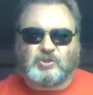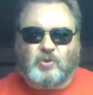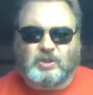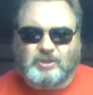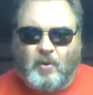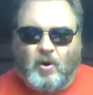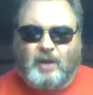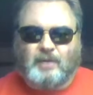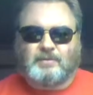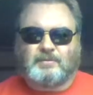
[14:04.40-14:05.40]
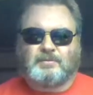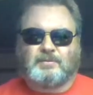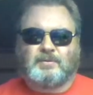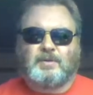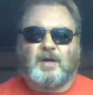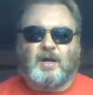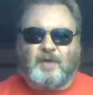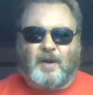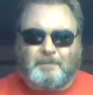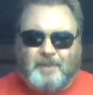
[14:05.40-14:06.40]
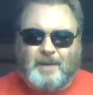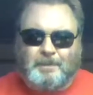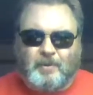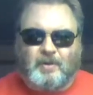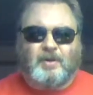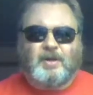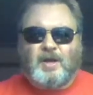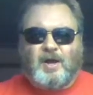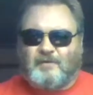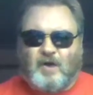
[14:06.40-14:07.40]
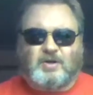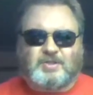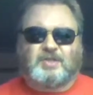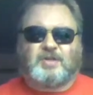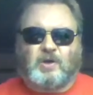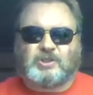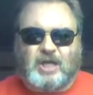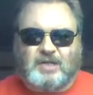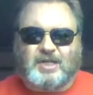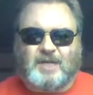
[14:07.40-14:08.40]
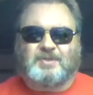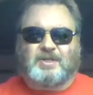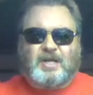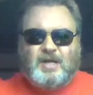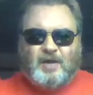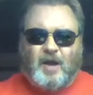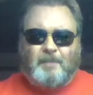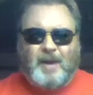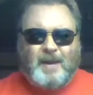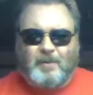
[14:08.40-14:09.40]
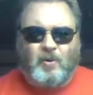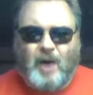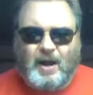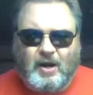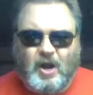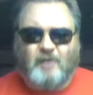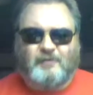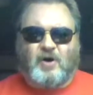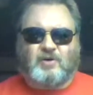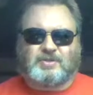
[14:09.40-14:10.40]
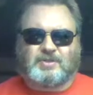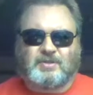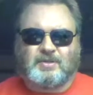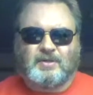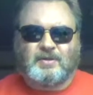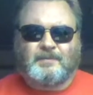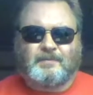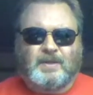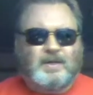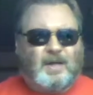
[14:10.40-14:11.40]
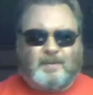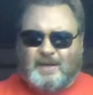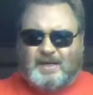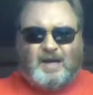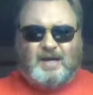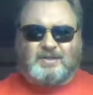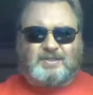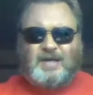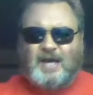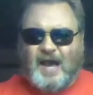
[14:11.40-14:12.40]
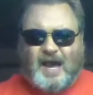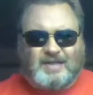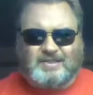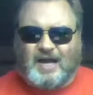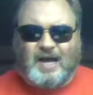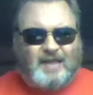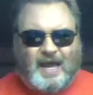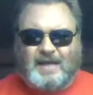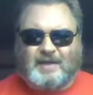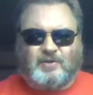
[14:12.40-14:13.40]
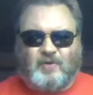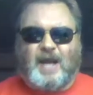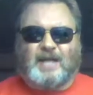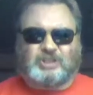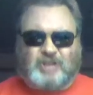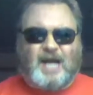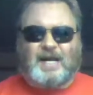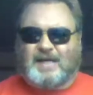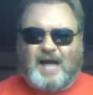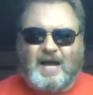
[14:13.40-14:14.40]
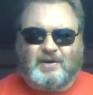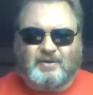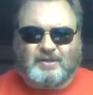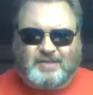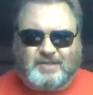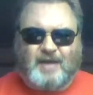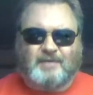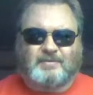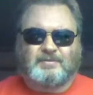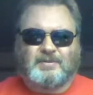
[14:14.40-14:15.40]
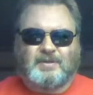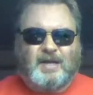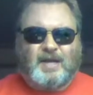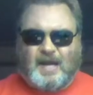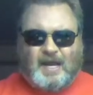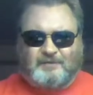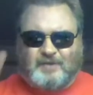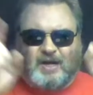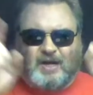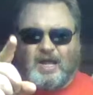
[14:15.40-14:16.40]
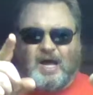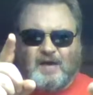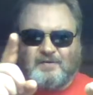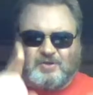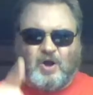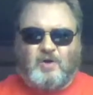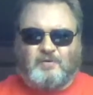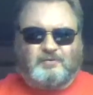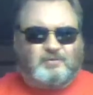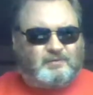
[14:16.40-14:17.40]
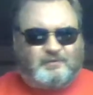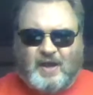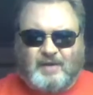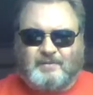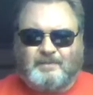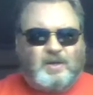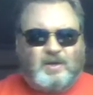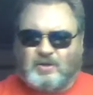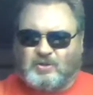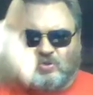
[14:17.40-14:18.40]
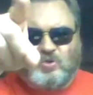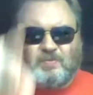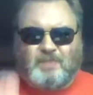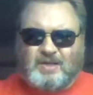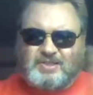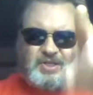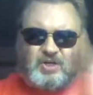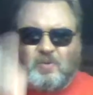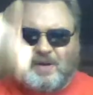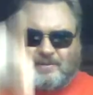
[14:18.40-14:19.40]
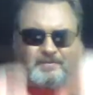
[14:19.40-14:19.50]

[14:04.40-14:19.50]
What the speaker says: Georgie boy? The people versus O.J. Simpson. The people want to know, folks, because as the late, great Johnny Cochran said, if the gloves don't fit, you must acquit.